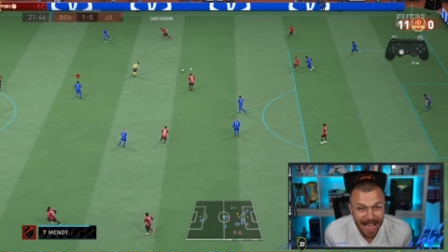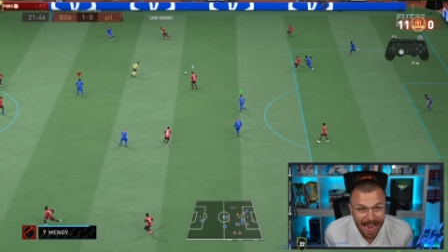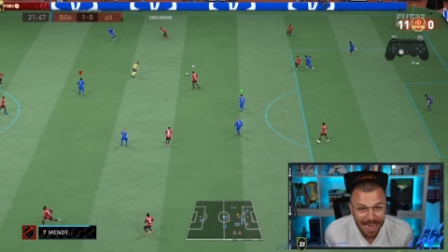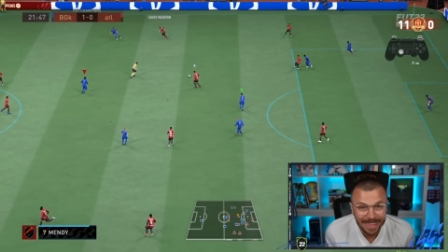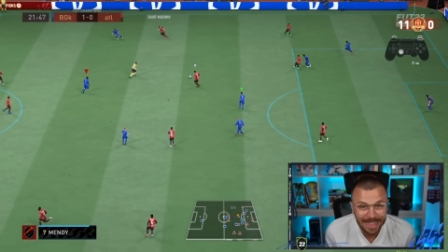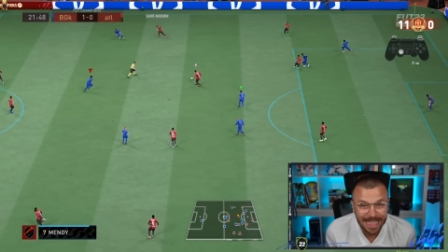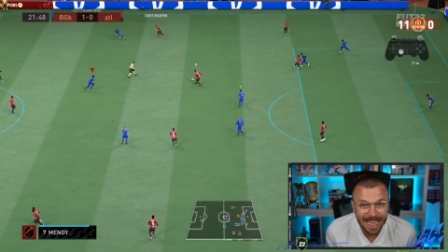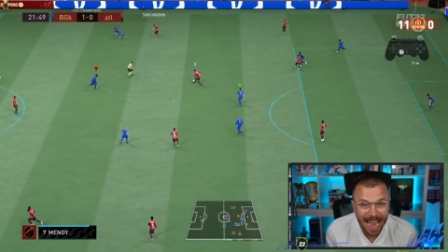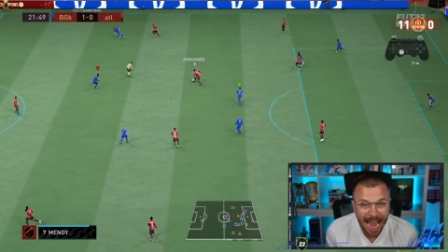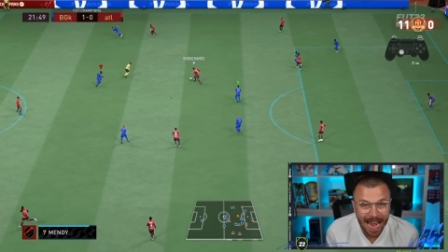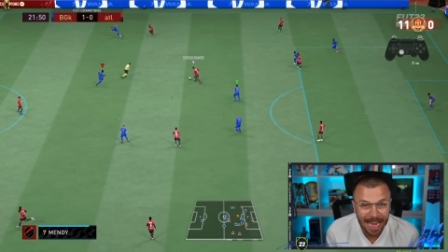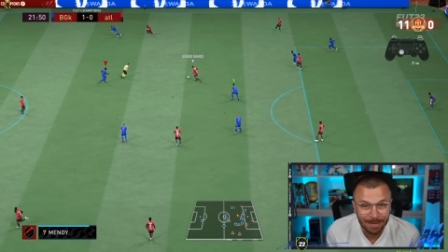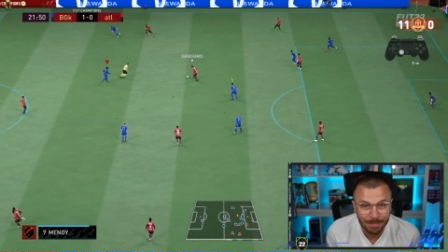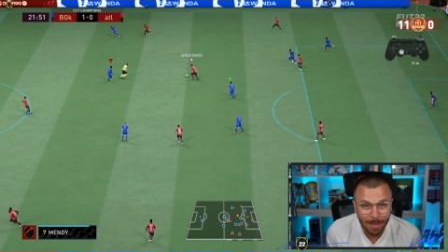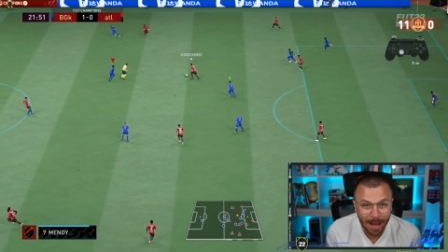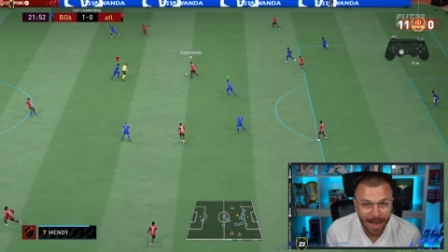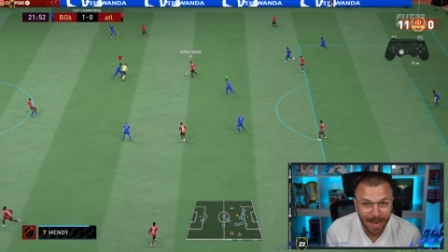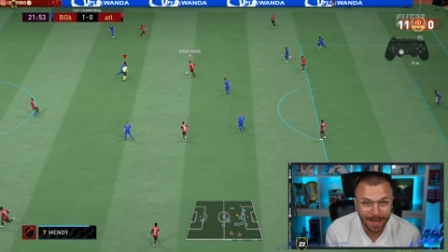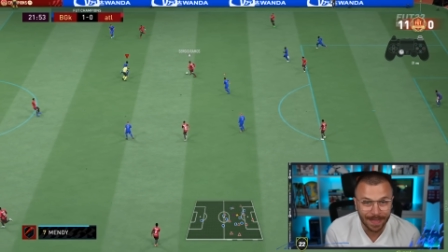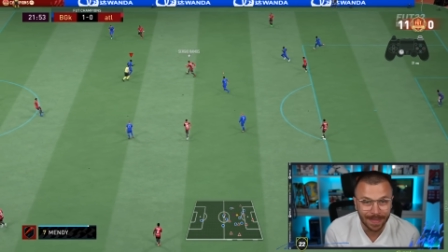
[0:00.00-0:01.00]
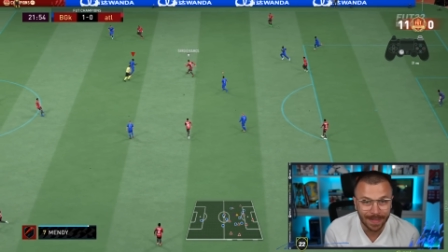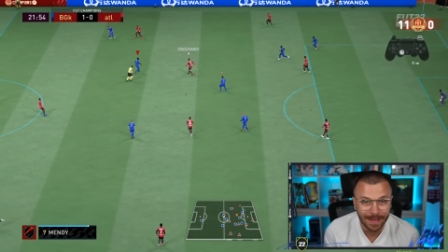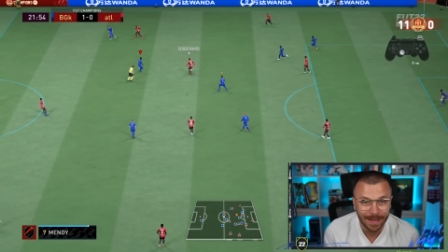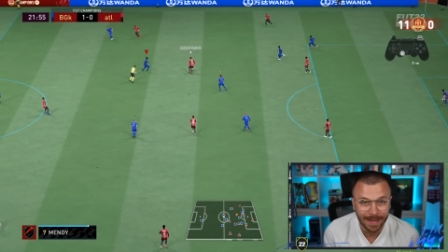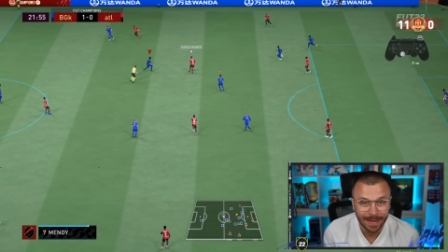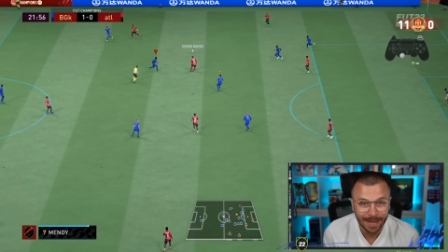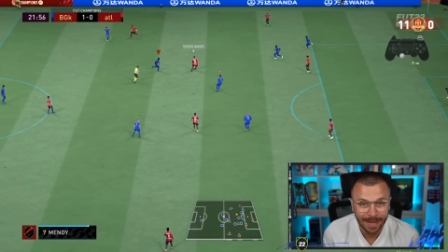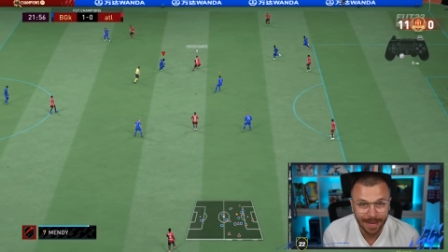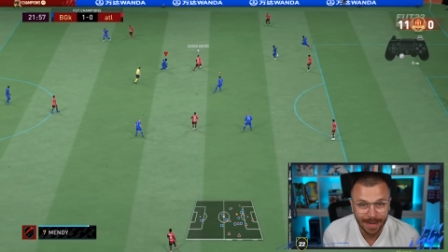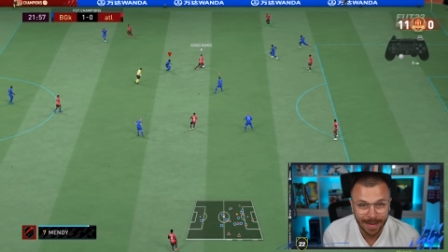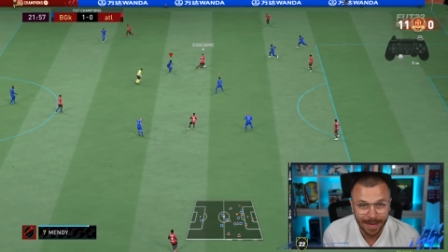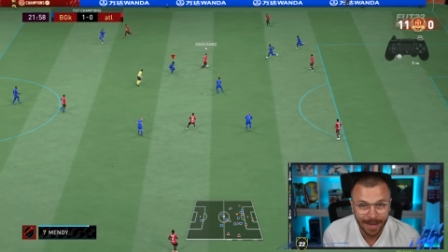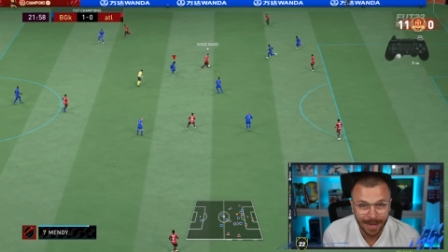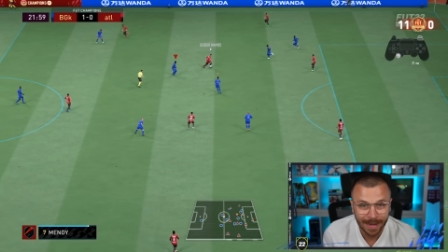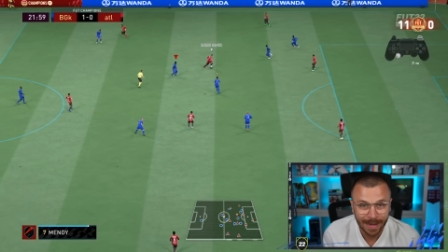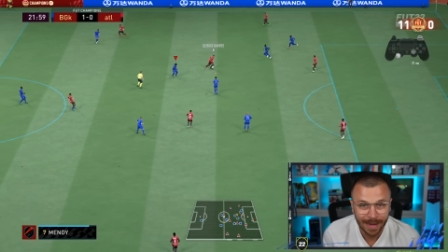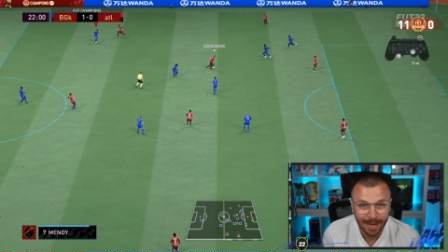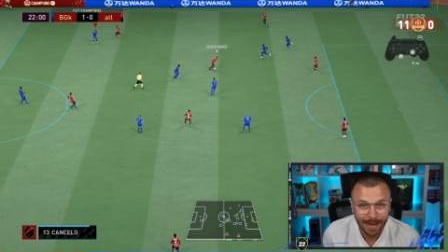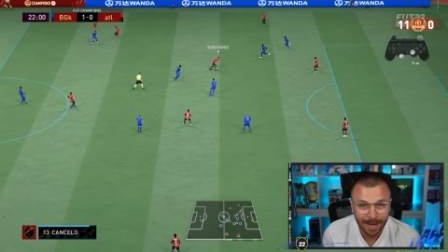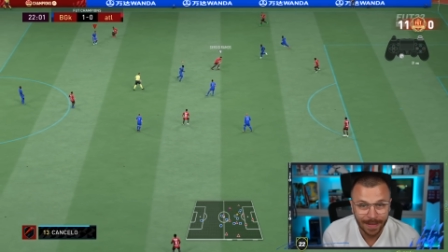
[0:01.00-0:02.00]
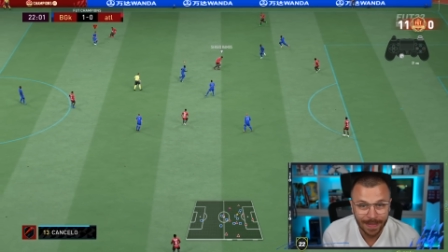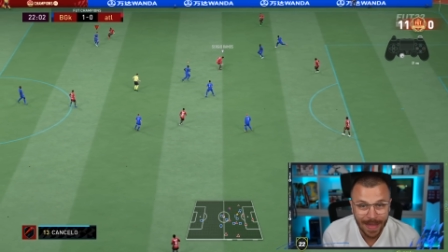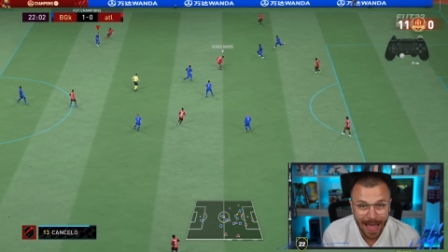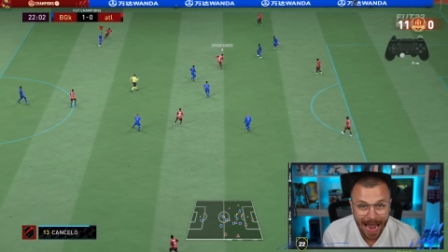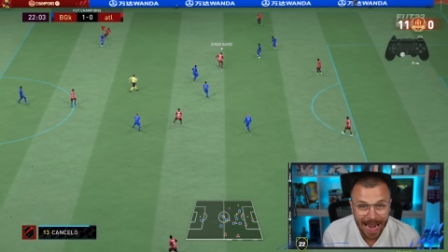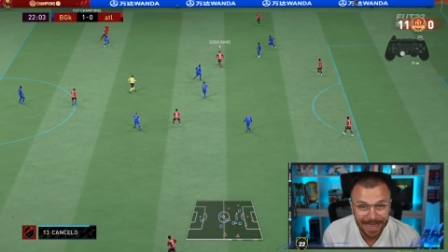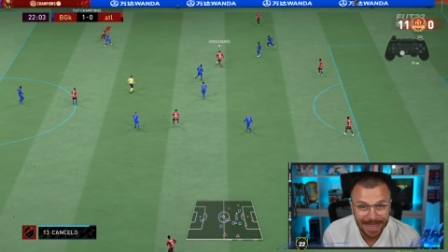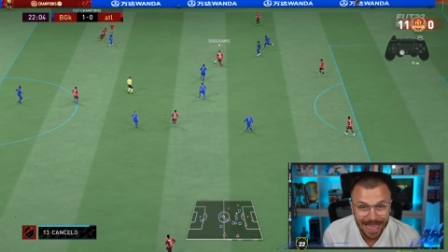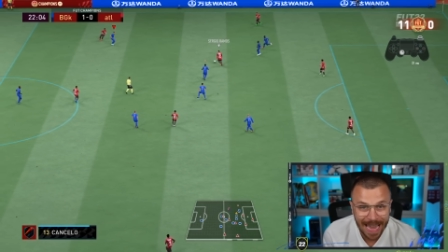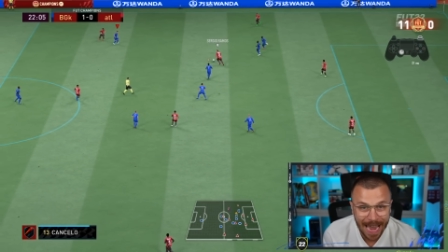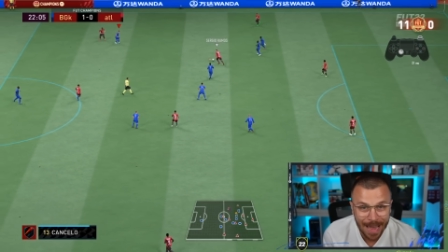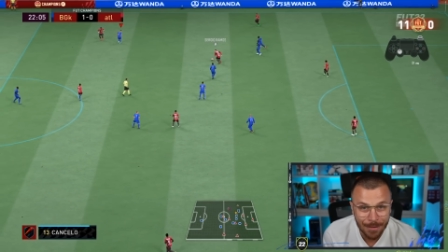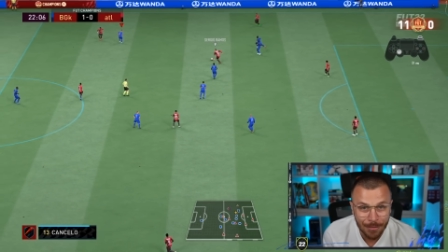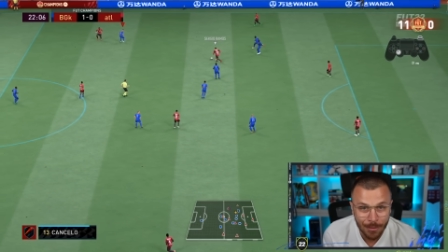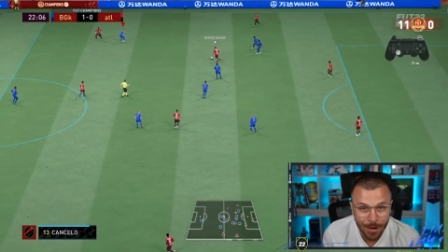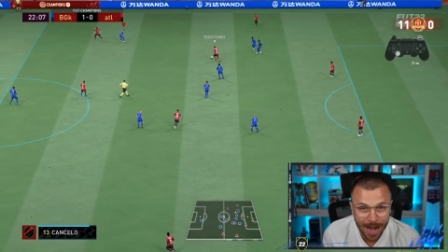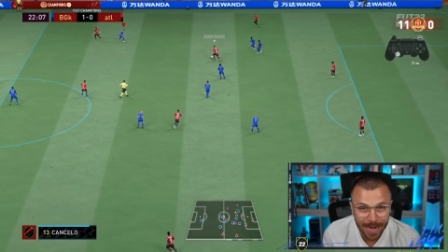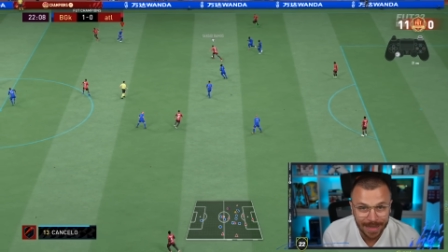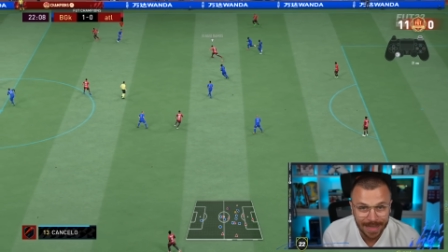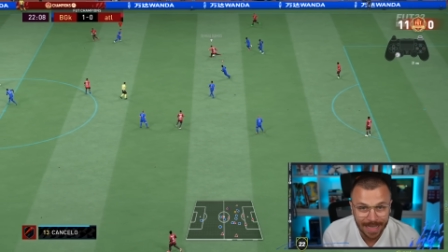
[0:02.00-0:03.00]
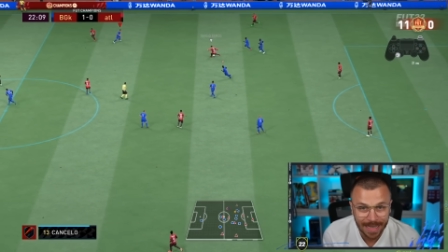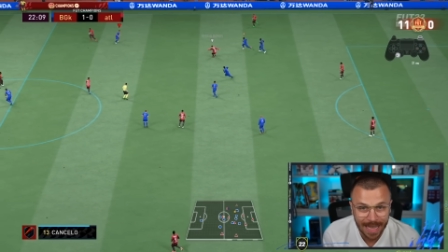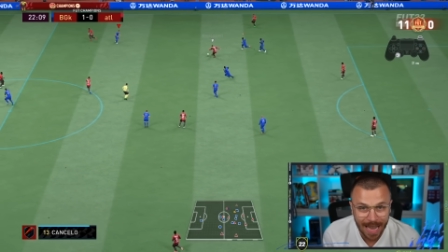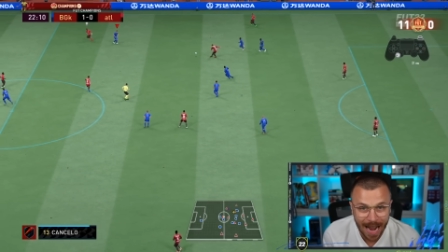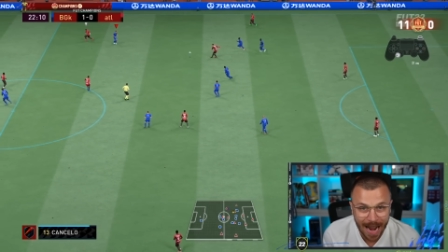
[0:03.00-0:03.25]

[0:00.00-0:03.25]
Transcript: 98, man. 98 rated,